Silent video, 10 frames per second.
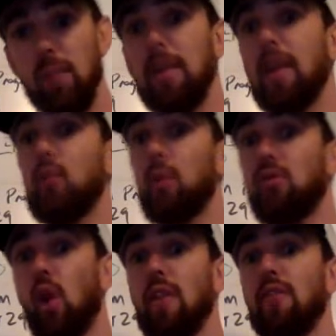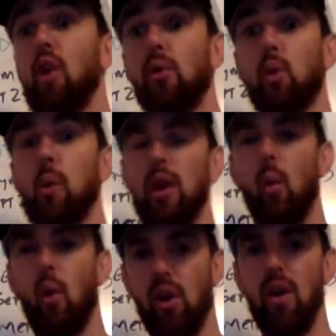because we start off low so we can
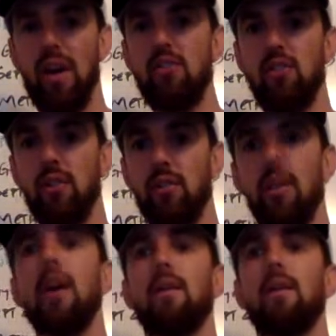work our engines